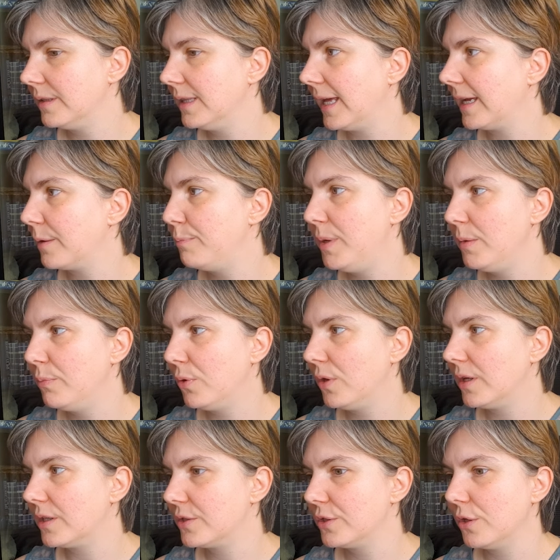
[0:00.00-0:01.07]
like people
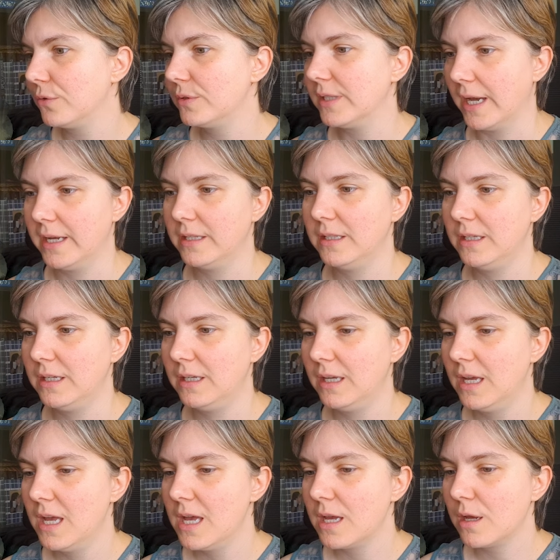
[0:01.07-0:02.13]
are so tiny
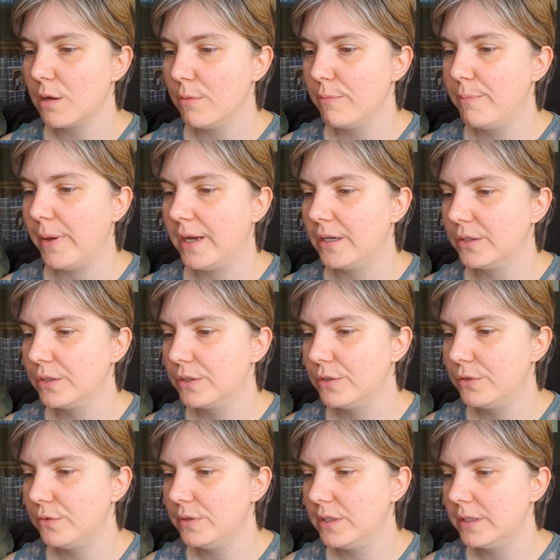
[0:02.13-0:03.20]
compared
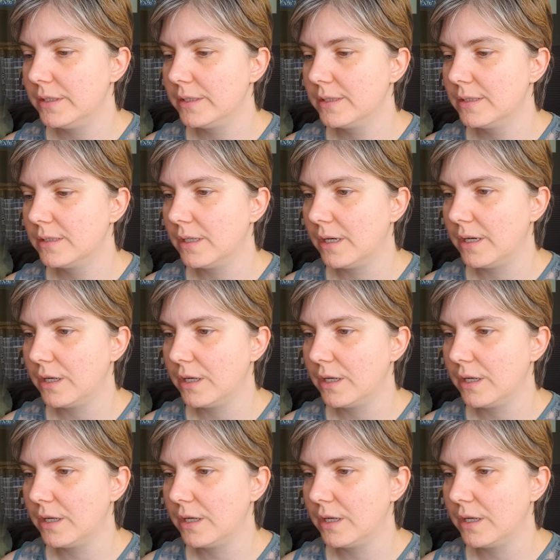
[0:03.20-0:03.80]
to this